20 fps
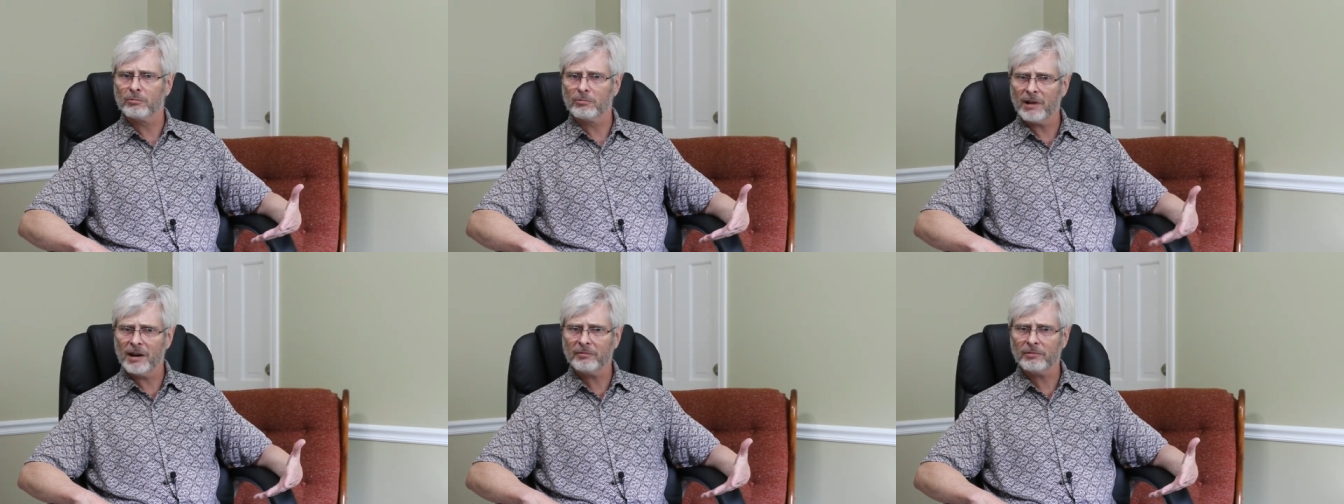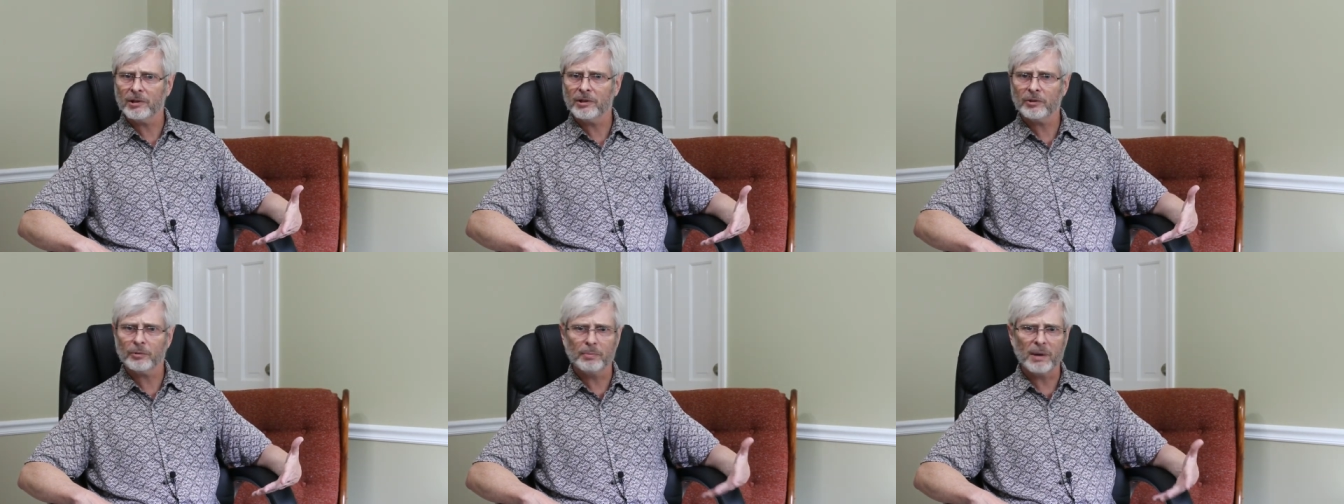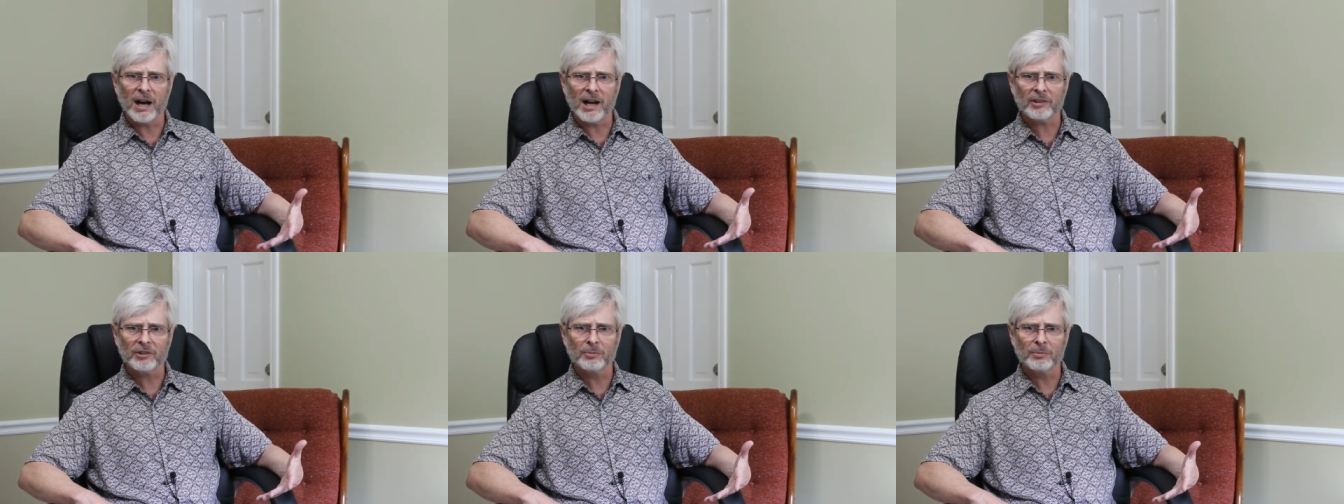reverence
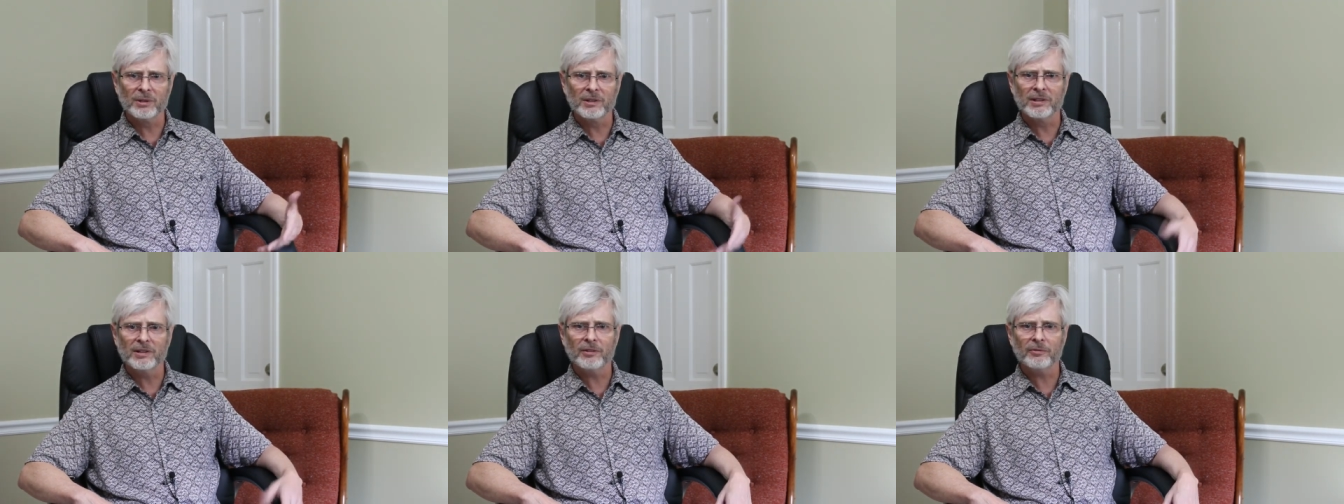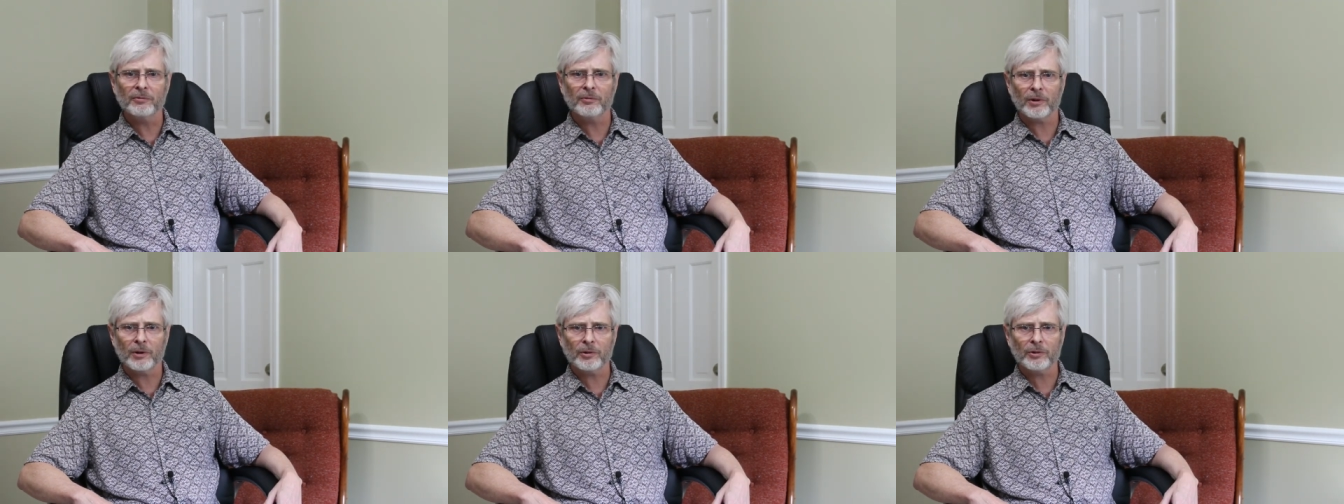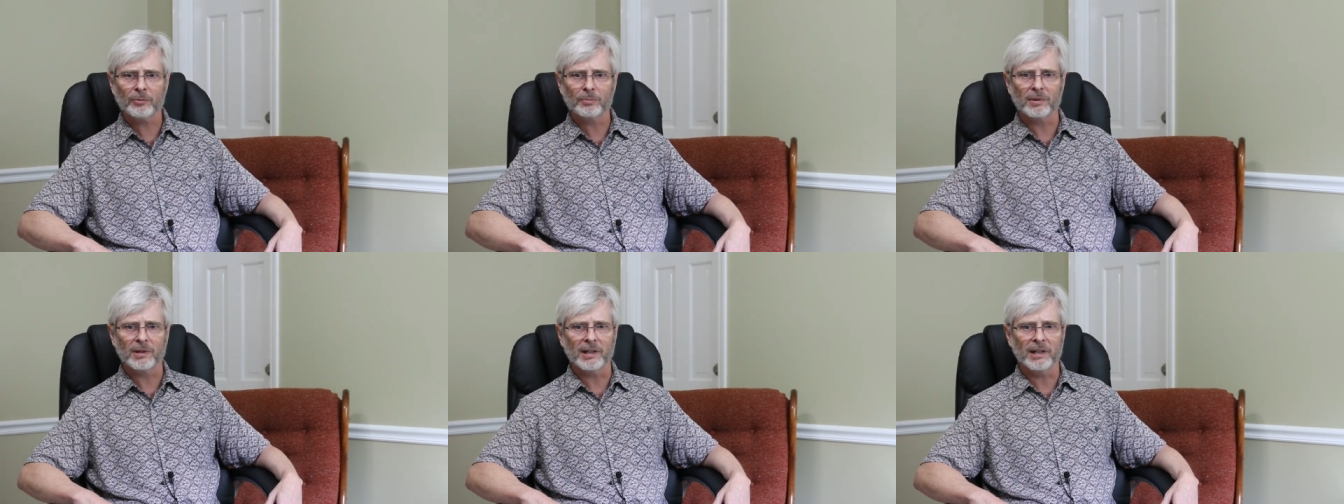possible in the
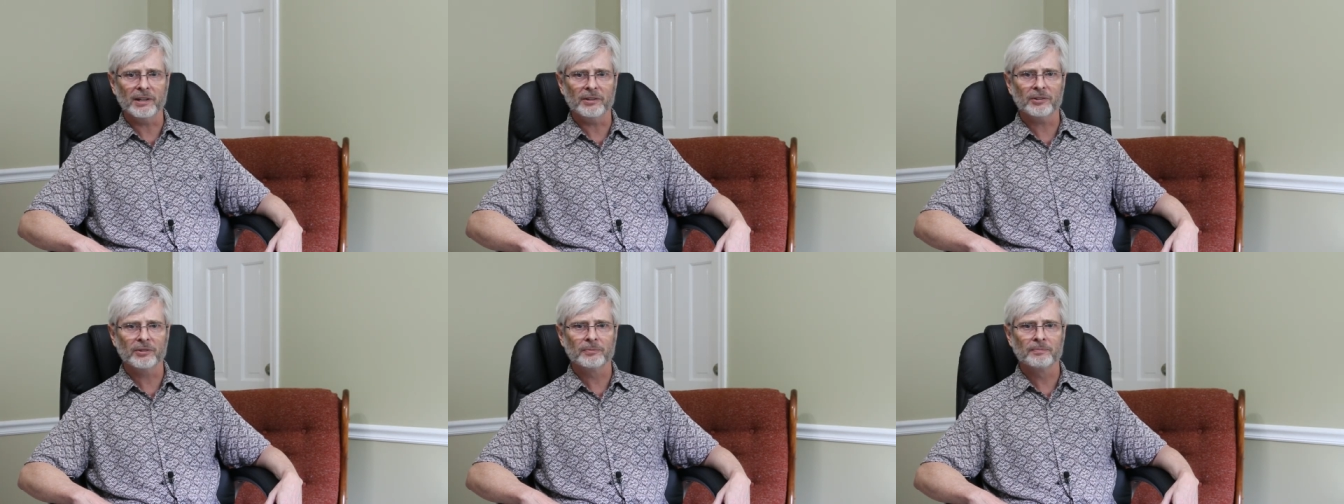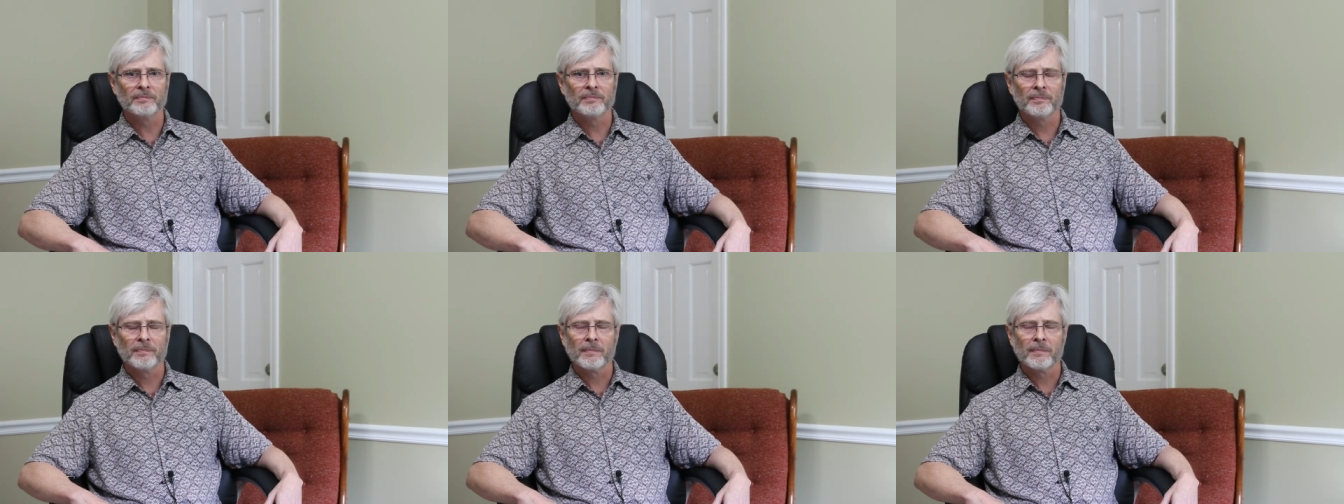first place?